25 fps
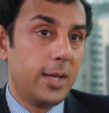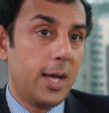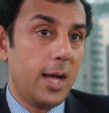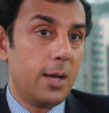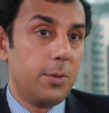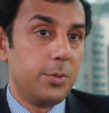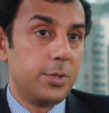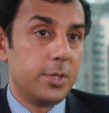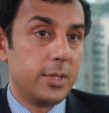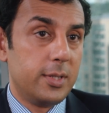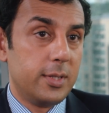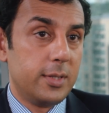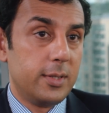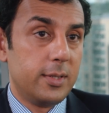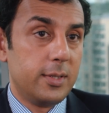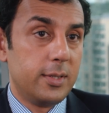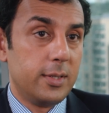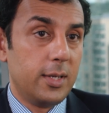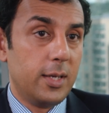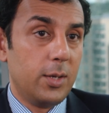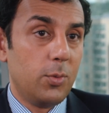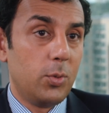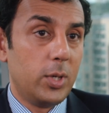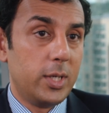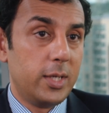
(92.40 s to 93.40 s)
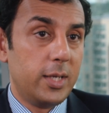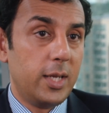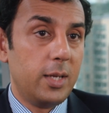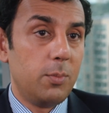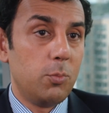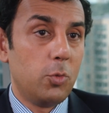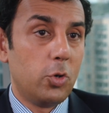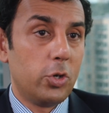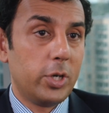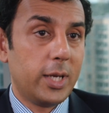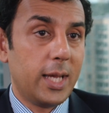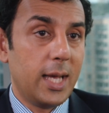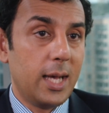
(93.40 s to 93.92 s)
I was one day in
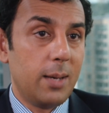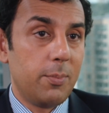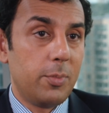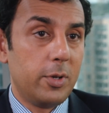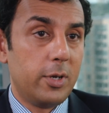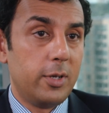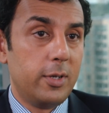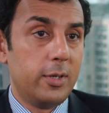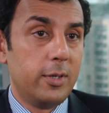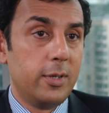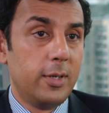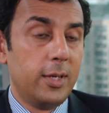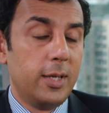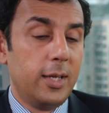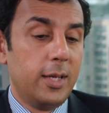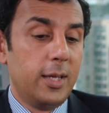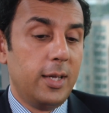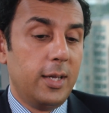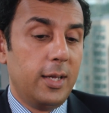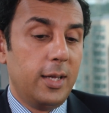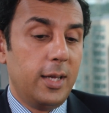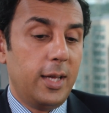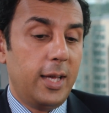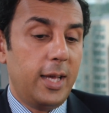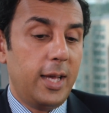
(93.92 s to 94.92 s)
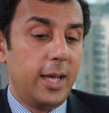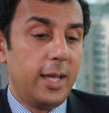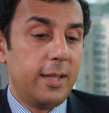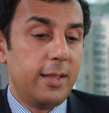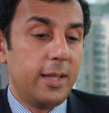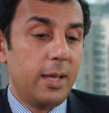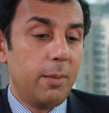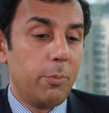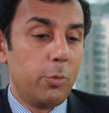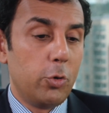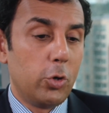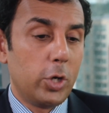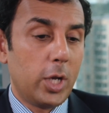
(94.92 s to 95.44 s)
More Capital, and
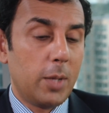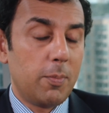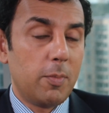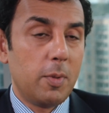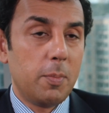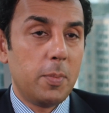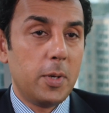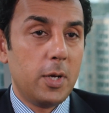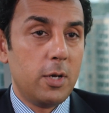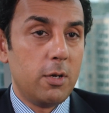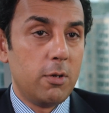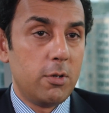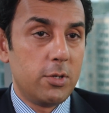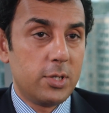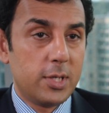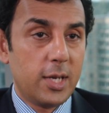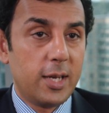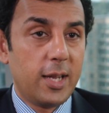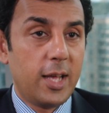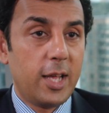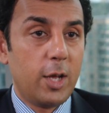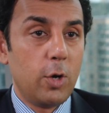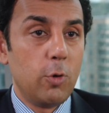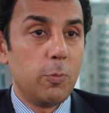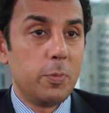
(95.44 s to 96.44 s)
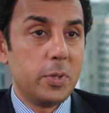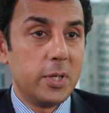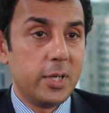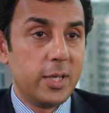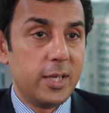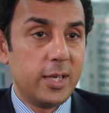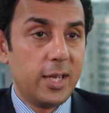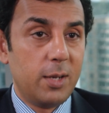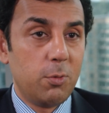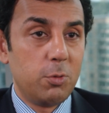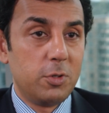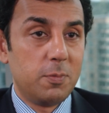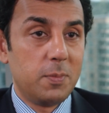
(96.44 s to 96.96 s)
they brought up the post, and I opened
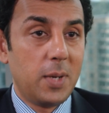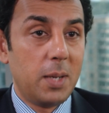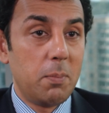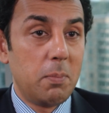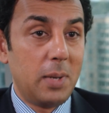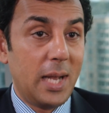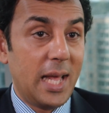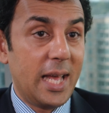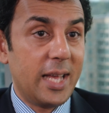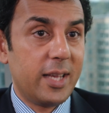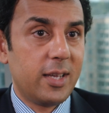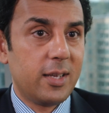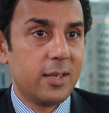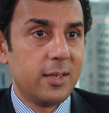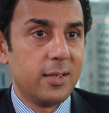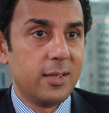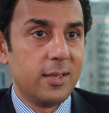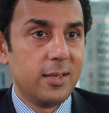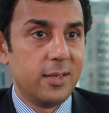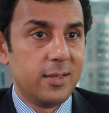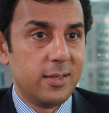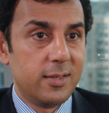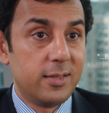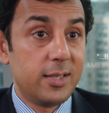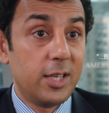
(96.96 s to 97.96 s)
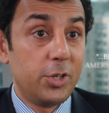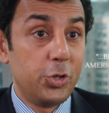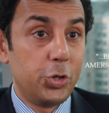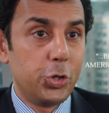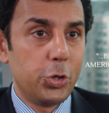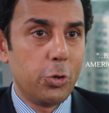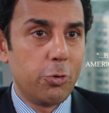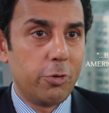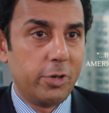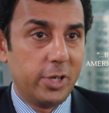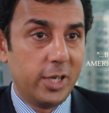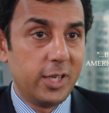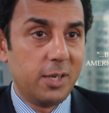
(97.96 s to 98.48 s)
it. It was my black
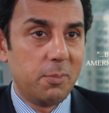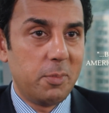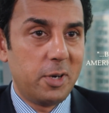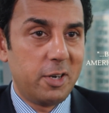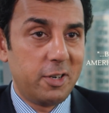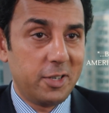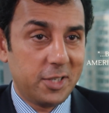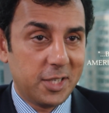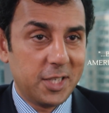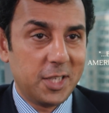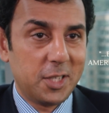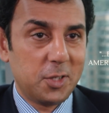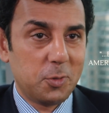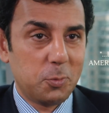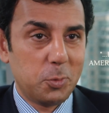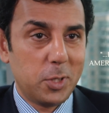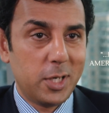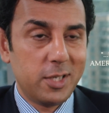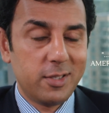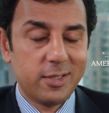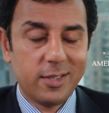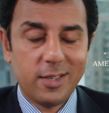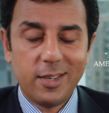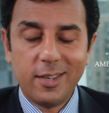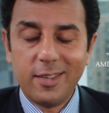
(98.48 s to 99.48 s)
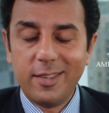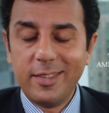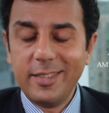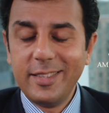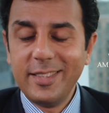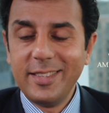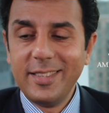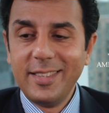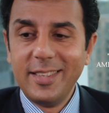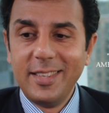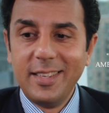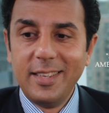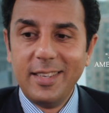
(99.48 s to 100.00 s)
Centurion American Express card.
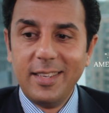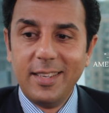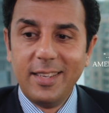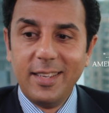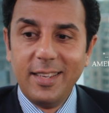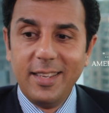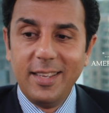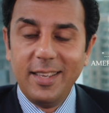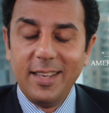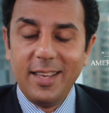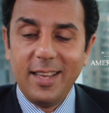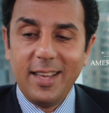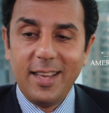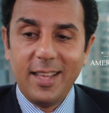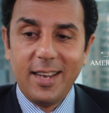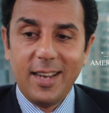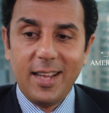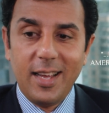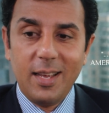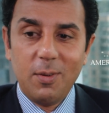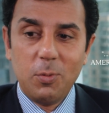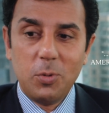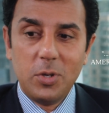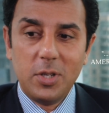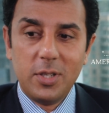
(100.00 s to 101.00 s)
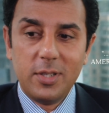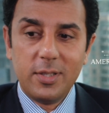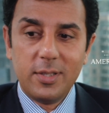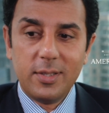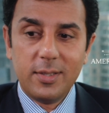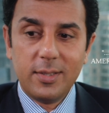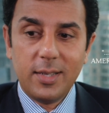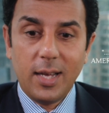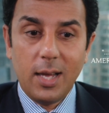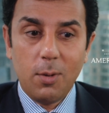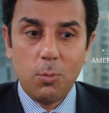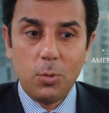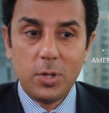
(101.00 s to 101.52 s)
And I
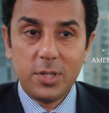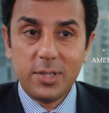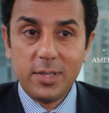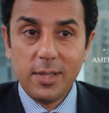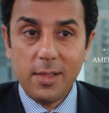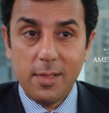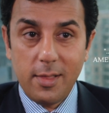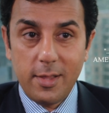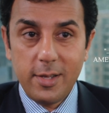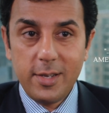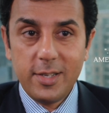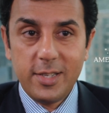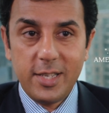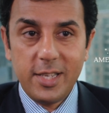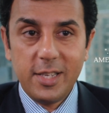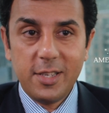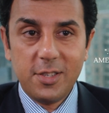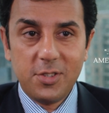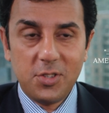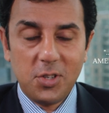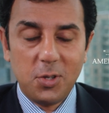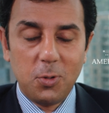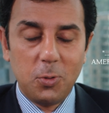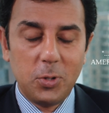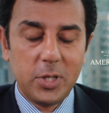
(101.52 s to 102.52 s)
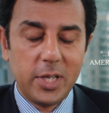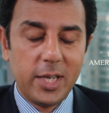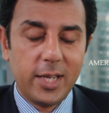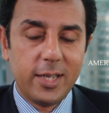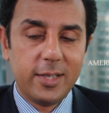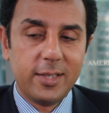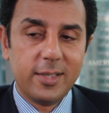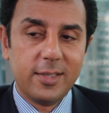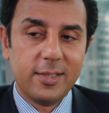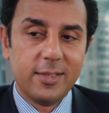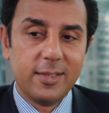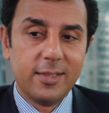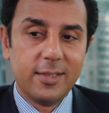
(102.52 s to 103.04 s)
wasn't 30 years old
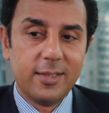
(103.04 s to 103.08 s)
yet.